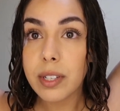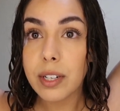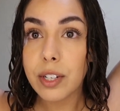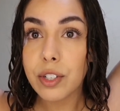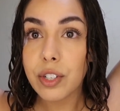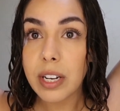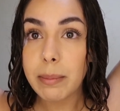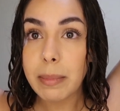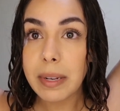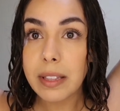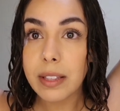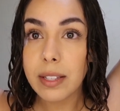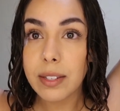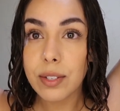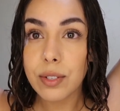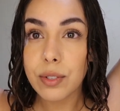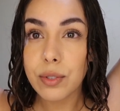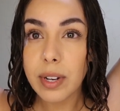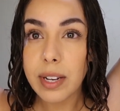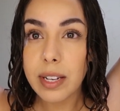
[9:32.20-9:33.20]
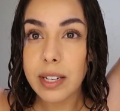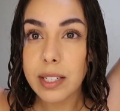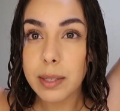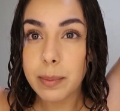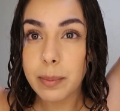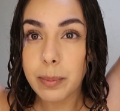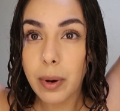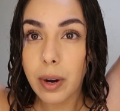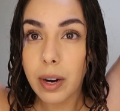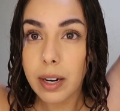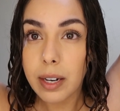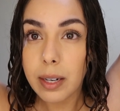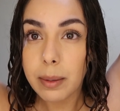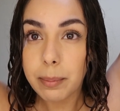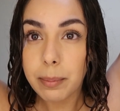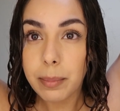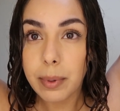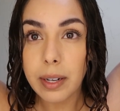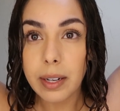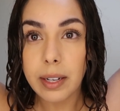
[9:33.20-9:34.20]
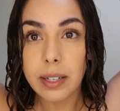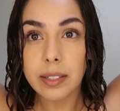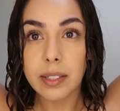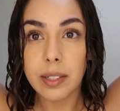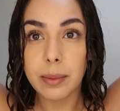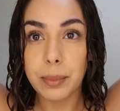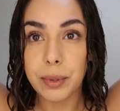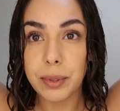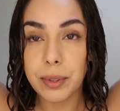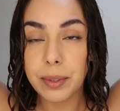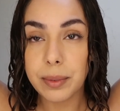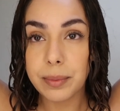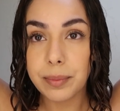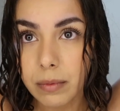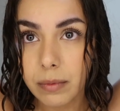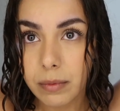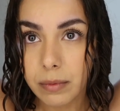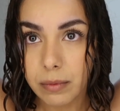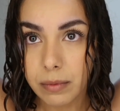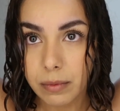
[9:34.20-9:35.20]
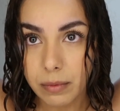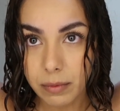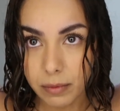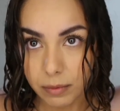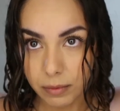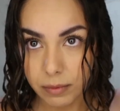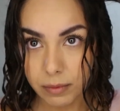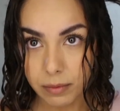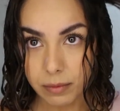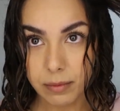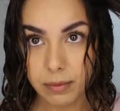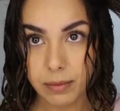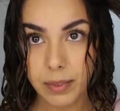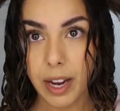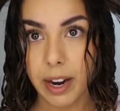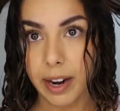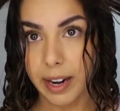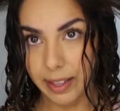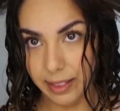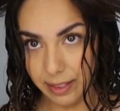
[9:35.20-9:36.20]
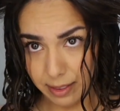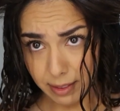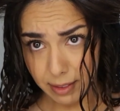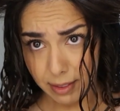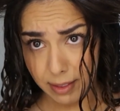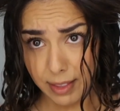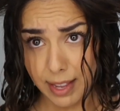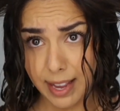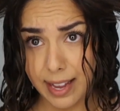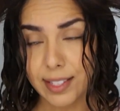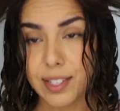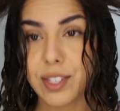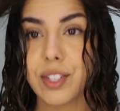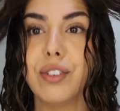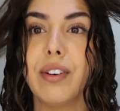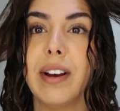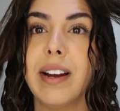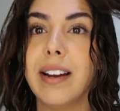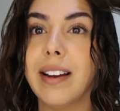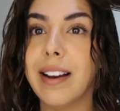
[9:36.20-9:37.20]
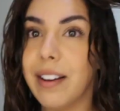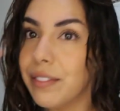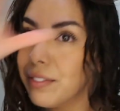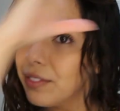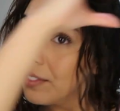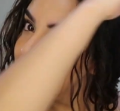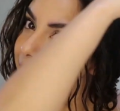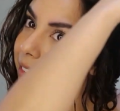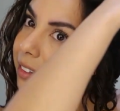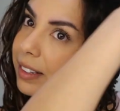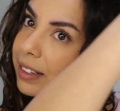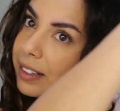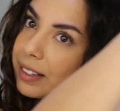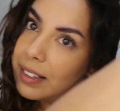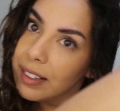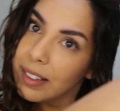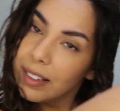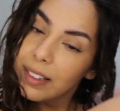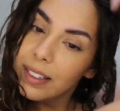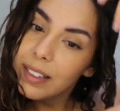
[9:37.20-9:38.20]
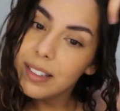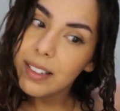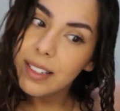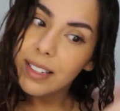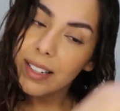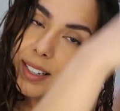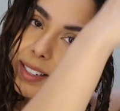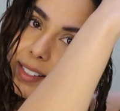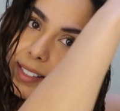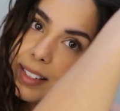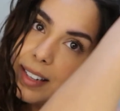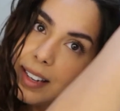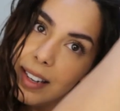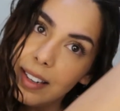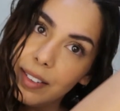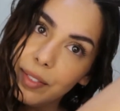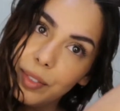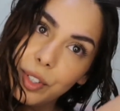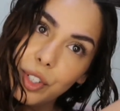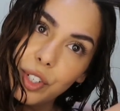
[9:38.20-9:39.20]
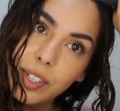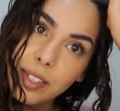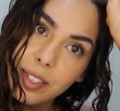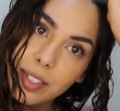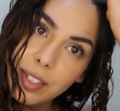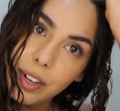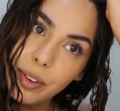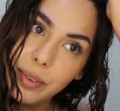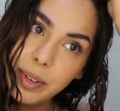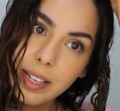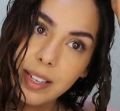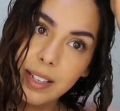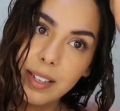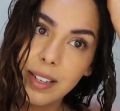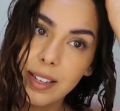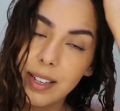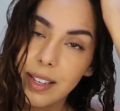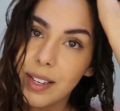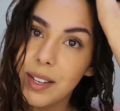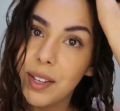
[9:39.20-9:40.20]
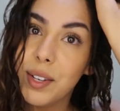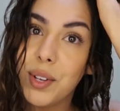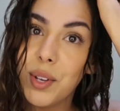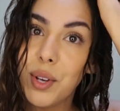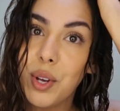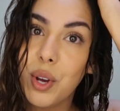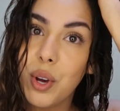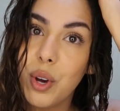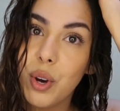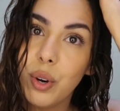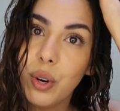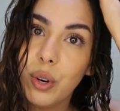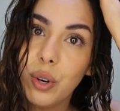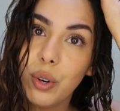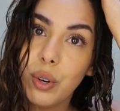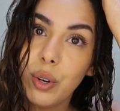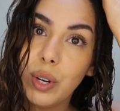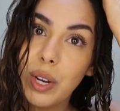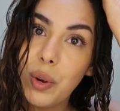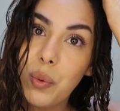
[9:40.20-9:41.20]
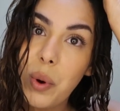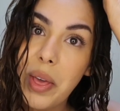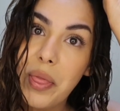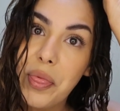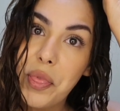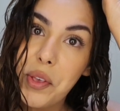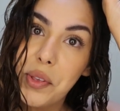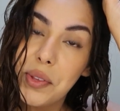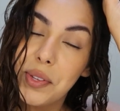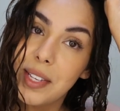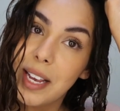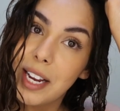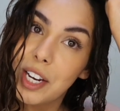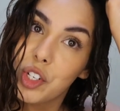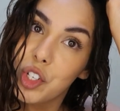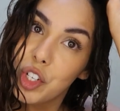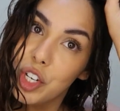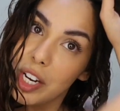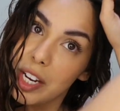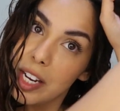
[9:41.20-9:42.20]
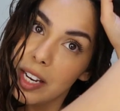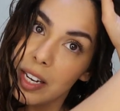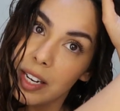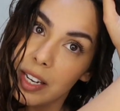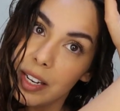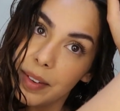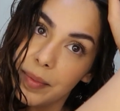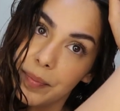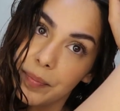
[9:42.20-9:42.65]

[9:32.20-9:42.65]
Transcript: try to make the straightest part possible. All right, that's straight enough. Like I said, I will just go in, re-wet this section,